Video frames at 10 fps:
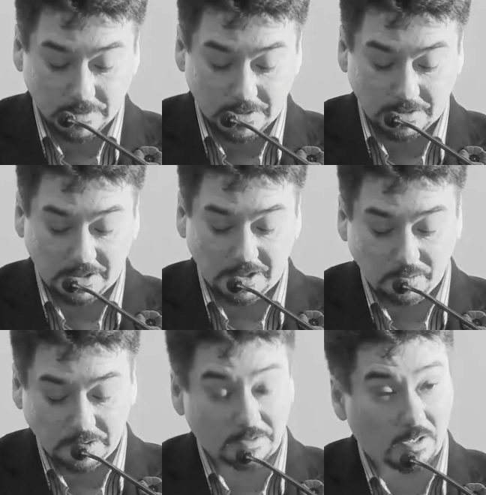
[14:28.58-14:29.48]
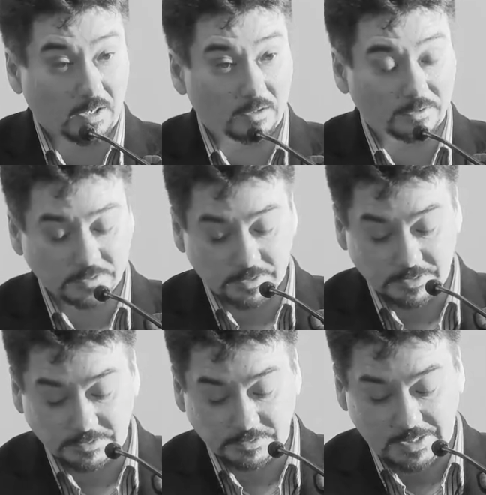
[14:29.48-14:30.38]
And Inuit knowledge
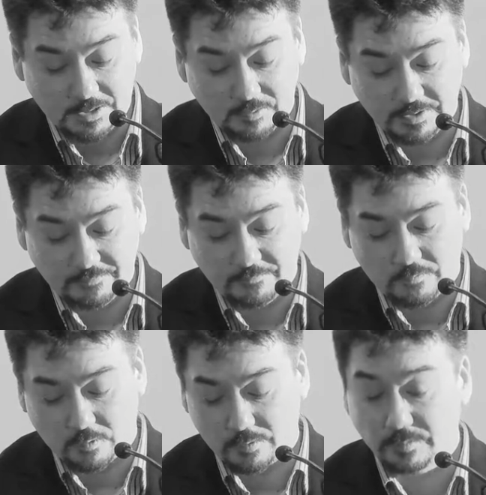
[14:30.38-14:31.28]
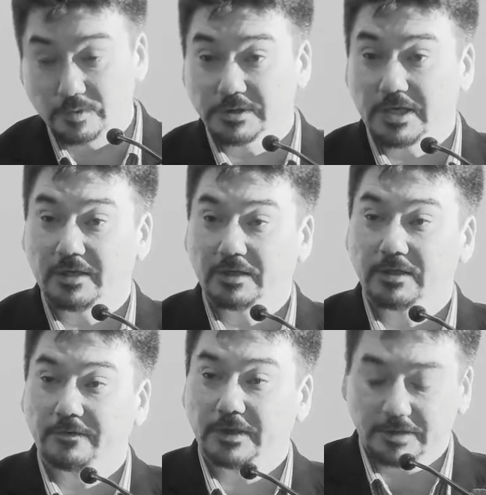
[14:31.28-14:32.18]
is now giving form to
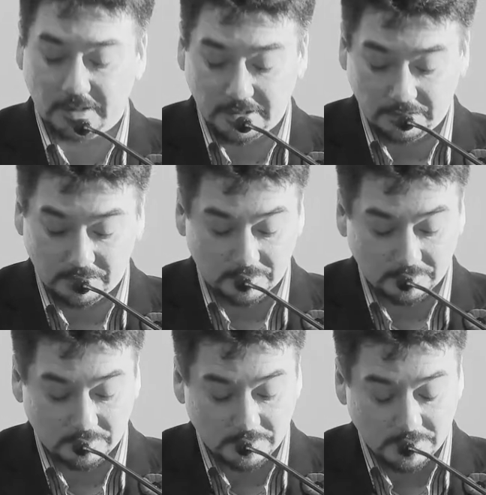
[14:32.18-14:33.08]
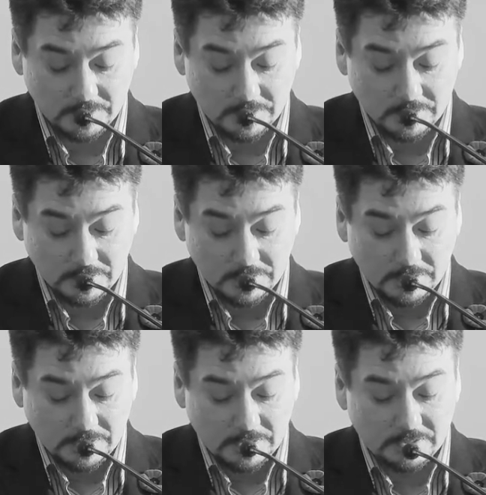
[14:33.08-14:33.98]
scientific dialogue.
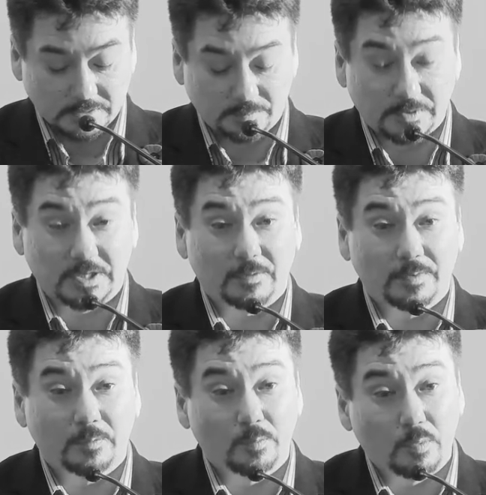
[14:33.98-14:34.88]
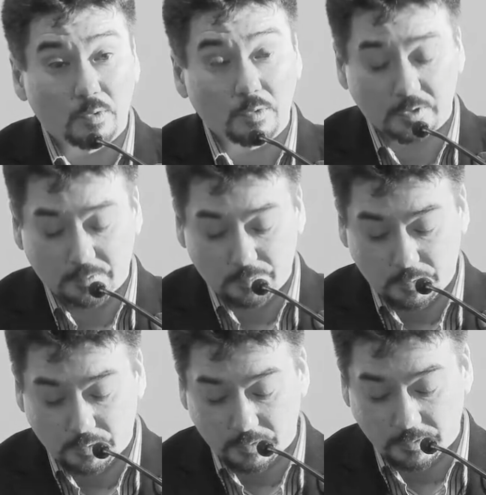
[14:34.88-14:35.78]
It is becoming more and
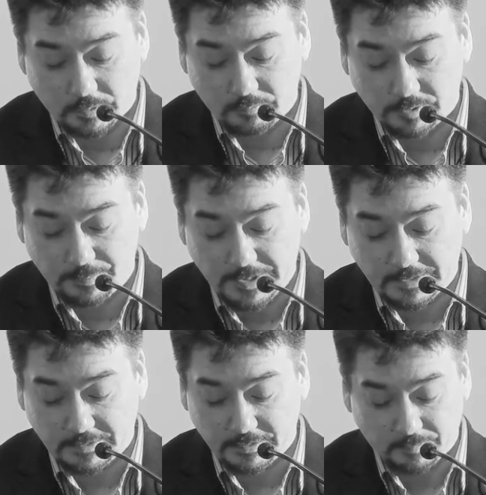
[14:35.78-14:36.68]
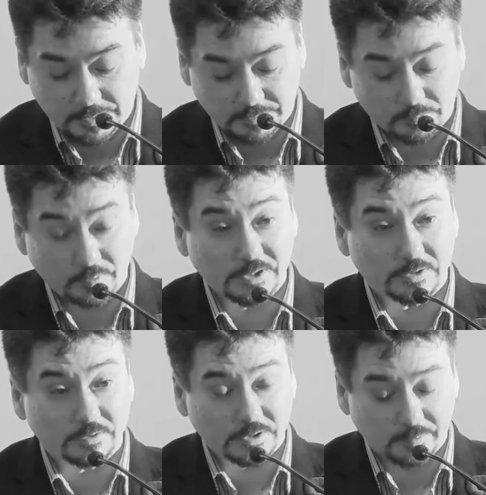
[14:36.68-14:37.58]
more respected among the
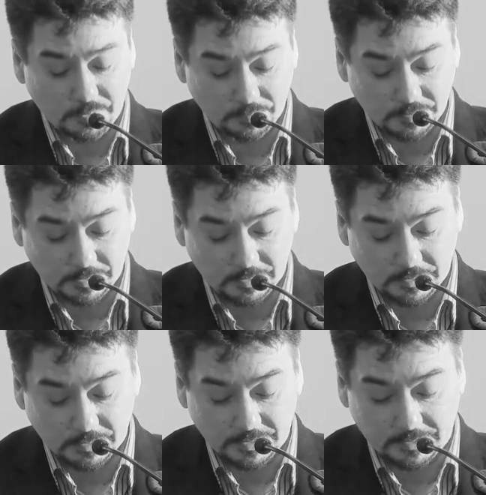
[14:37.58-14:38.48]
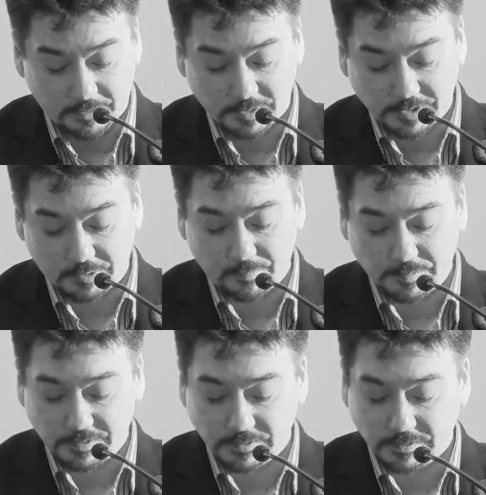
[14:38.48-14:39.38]
research community that our
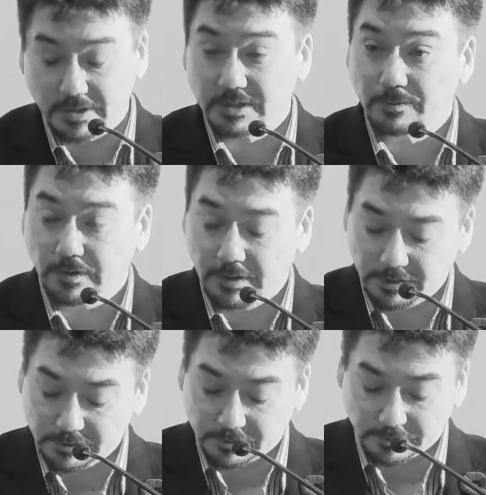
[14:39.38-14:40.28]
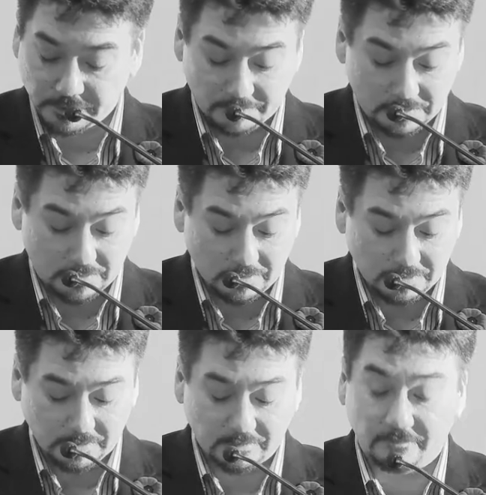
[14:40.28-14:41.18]
descriptions and explanations of our
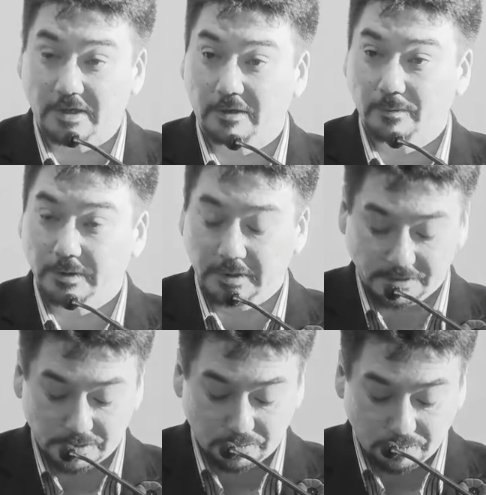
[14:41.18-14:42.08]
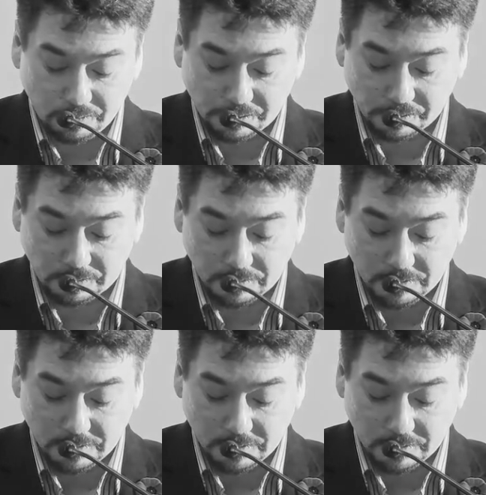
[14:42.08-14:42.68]
Arctic environment is crucial